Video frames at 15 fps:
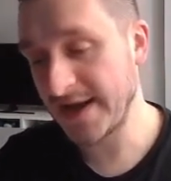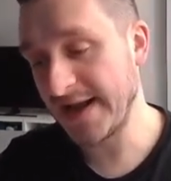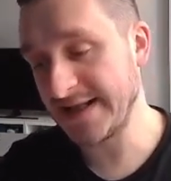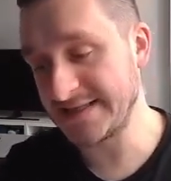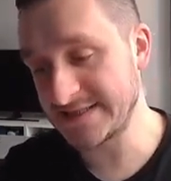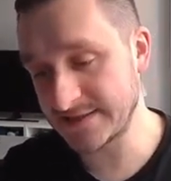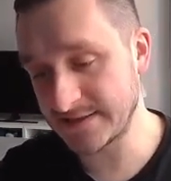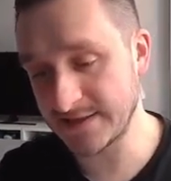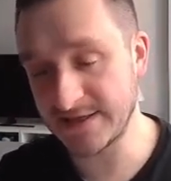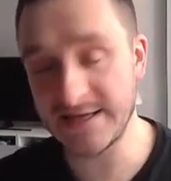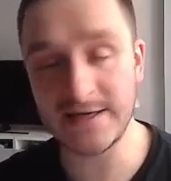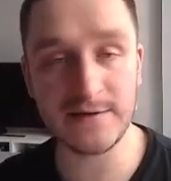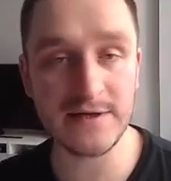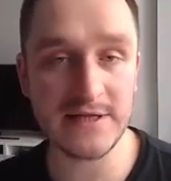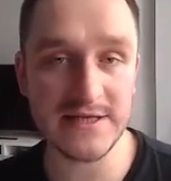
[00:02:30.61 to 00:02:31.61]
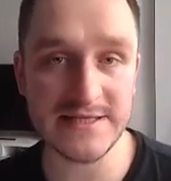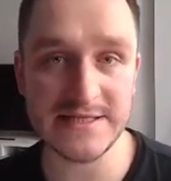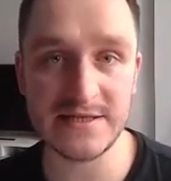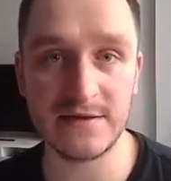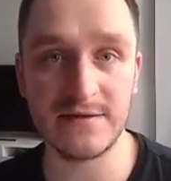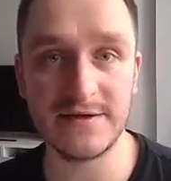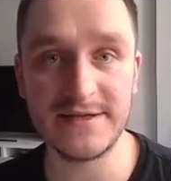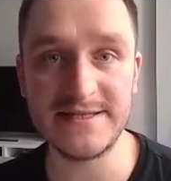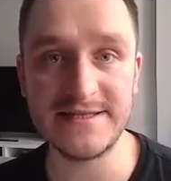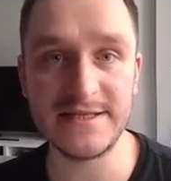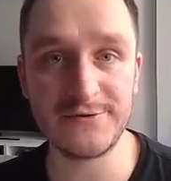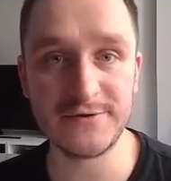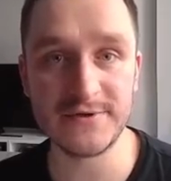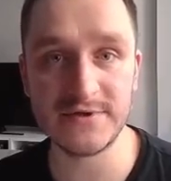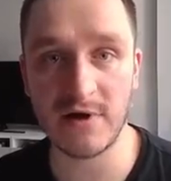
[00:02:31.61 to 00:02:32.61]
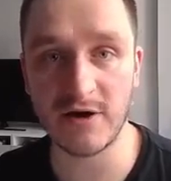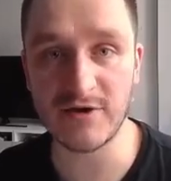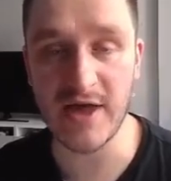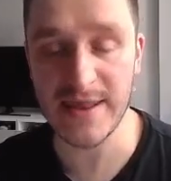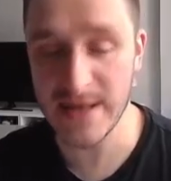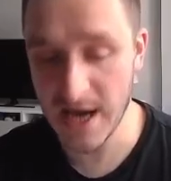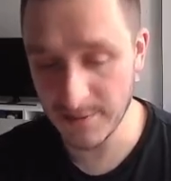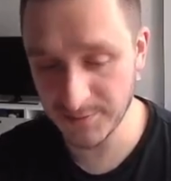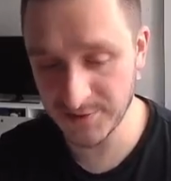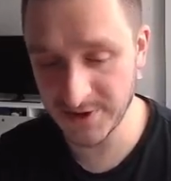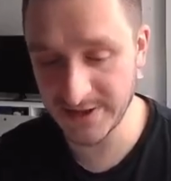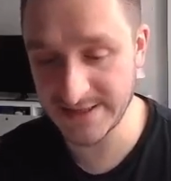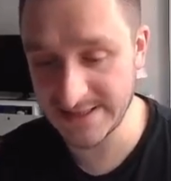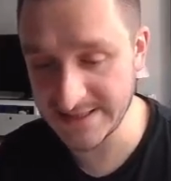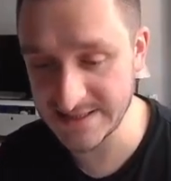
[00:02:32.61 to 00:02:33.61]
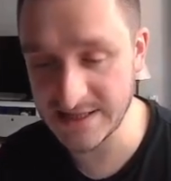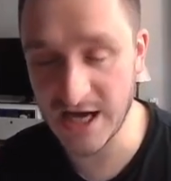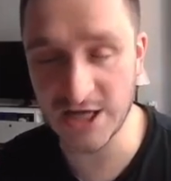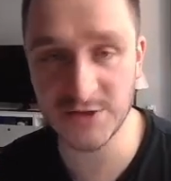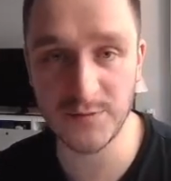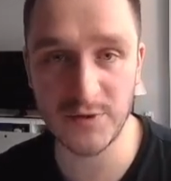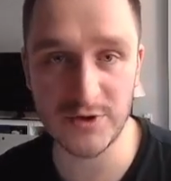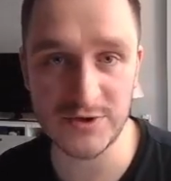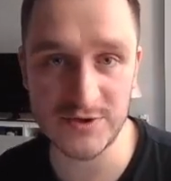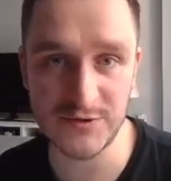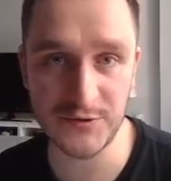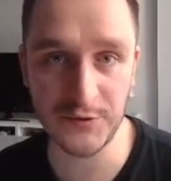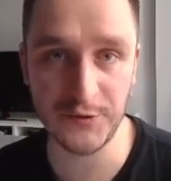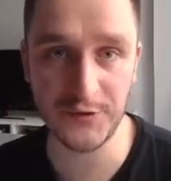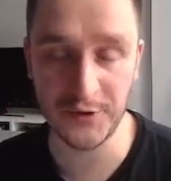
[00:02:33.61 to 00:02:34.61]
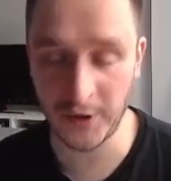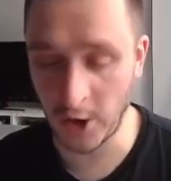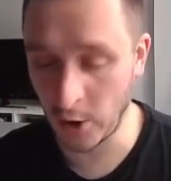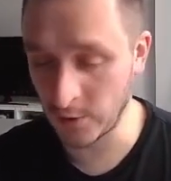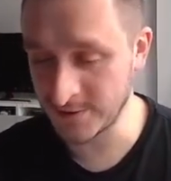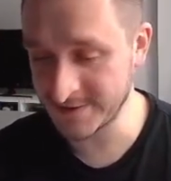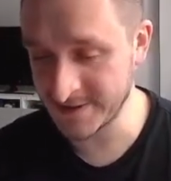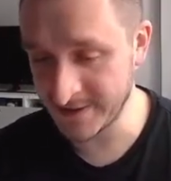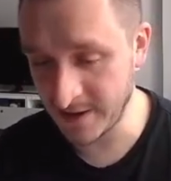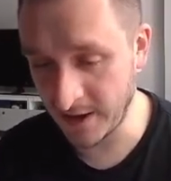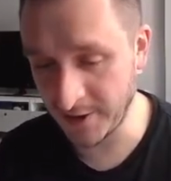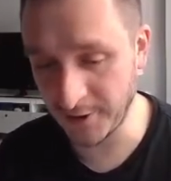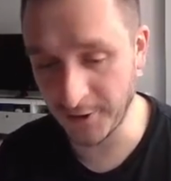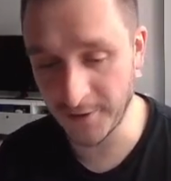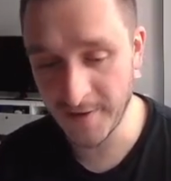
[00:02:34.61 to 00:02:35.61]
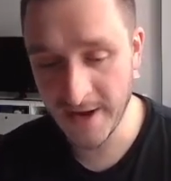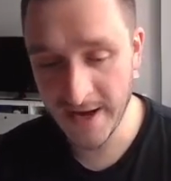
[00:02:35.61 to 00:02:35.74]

it's really easy to start adapting these dashboards to your own scenario.